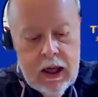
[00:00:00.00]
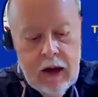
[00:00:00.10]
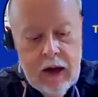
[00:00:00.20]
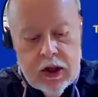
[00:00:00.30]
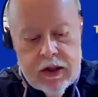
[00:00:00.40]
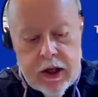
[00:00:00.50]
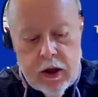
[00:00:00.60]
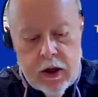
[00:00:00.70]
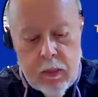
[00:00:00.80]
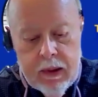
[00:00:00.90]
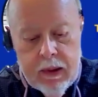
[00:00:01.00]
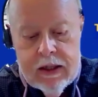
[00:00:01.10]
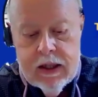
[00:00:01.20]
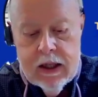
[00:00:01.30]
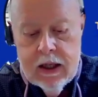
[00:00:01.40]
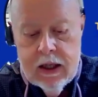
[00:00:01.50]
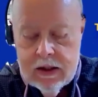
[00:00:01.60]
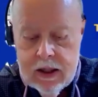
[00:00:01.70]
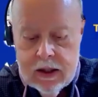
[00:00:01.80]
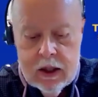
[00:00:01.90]
have you considered replacing the
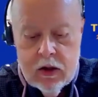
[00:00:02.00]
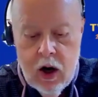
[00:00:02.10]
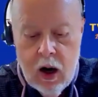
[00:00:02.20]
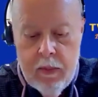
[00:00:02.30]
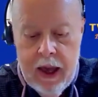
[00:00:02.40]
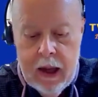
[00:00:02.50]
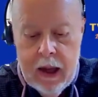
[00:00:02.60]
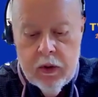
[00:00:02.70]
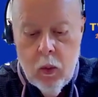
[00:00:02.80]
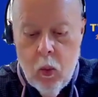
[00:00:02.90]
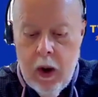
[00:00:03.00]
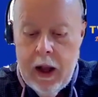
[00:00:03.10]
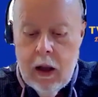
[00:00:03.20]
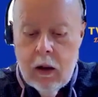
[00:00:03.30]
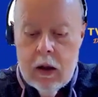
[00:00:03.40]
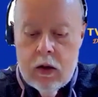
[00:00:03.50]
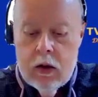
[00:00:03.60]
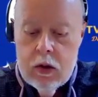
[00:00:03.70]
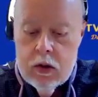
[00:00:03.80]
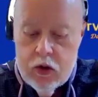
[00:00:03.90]
existing tarmac with a
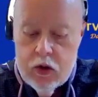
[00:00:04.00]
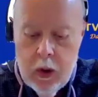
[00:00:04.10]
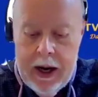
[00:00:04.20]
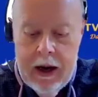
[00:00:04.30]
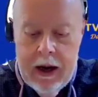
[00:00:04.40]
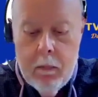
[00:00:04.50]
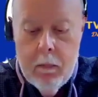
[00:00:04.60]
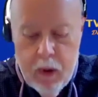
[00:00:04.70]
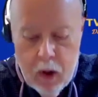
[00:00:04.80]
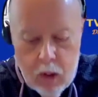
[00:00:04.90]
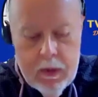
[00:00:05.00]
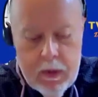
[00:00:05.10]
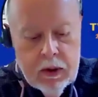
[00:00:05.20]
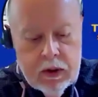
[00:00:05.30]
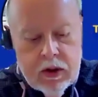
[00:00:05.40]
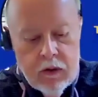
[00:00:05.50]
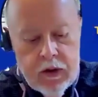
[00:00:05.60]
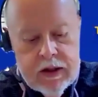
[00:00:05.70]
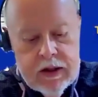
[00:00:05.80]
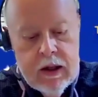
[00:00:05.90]
well-drained permeable
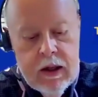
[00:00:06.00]
surface